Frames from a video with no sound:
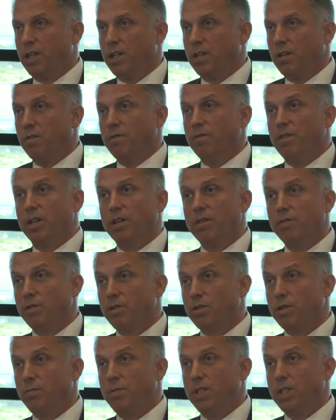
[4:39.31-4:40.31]
The very
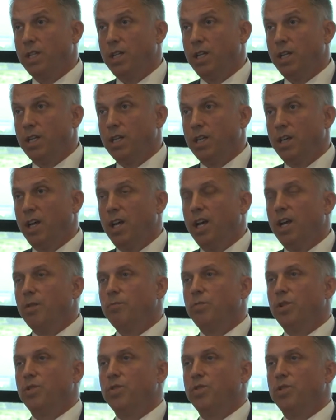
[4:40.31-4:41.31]
first mistake,
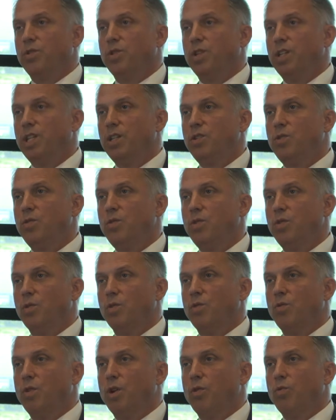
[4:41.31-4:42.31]
because you need to know